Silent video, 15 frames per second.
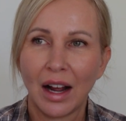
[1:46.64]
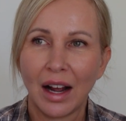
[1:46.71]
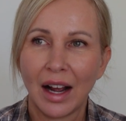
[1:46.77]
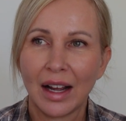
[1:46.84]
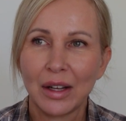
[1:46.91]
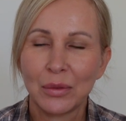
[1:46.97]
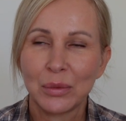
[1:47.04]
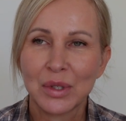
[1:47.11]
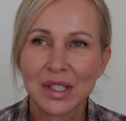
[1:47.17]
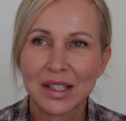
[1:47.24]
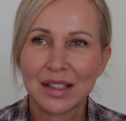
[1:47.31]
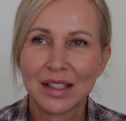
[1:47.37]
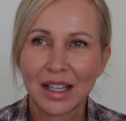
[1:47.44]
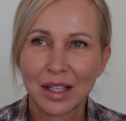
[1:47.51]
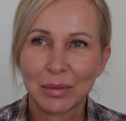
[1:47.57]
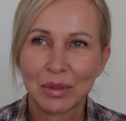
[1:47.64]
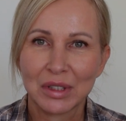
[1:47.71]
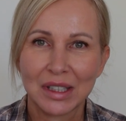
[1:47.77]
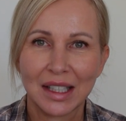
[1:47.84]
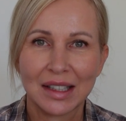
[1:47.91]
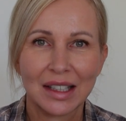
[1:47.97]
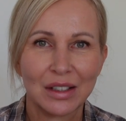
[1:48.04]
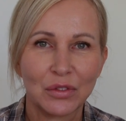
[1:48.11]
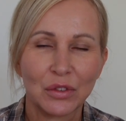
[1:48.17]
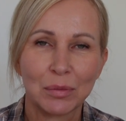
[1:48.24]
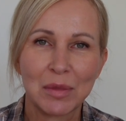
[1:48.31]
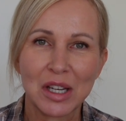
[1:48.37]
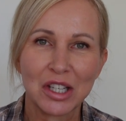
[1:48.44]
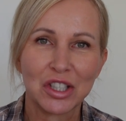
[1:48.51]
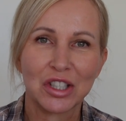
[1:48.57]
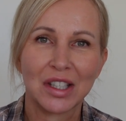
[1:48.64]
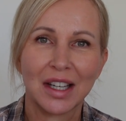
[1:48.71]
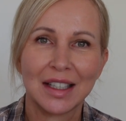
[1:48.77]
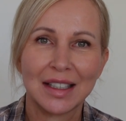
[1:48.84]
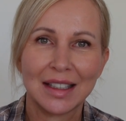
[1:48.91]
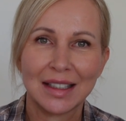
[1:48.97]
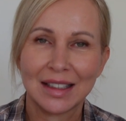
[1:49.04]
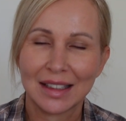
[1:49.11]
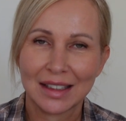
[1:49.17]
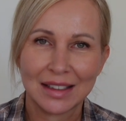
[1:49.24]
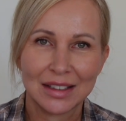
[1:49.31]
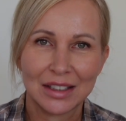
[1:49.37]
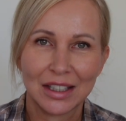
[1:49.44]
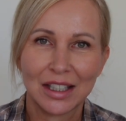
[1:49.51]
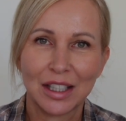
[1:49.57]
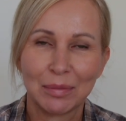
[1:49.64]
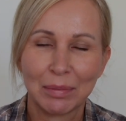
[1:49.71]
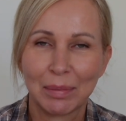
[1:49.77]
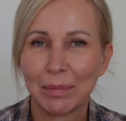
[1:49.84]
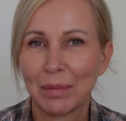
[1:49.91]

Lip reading: I wasn't able to get the information I needed to keep